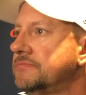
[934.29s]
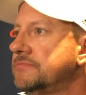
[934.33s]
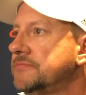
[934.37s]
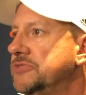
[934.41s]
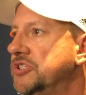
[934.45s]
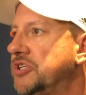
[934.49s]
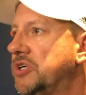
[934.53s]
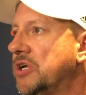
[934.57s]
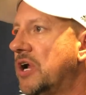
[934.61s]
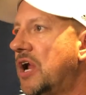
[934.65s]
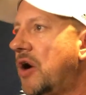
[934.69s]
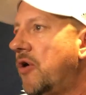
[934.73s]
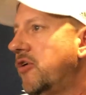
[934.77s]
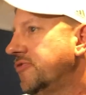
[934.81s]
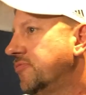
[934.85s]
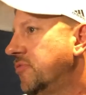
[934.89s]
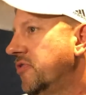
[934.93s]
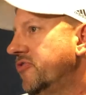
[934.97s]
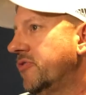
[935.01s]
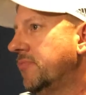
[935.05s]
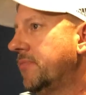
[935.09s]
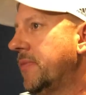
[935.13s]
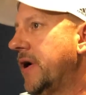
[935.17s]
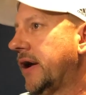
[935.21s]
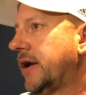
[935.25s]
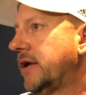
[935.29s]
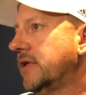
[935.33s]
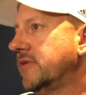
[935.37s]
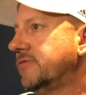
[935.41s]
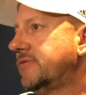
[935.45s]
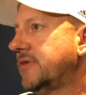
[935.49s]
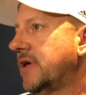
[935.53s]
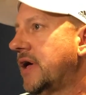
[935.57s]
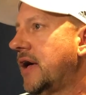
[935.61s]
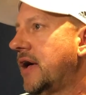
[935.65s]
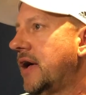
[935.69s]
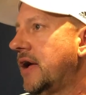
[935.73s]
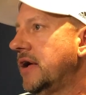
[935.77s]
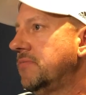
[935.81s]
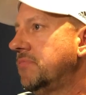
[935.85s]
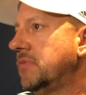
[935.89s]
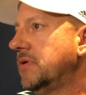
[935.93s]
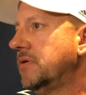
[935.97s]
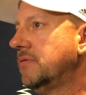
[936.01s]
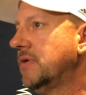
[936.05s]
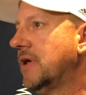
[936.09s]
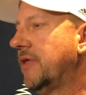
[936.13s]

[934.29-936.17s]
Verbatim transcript: You can always move them back inside, and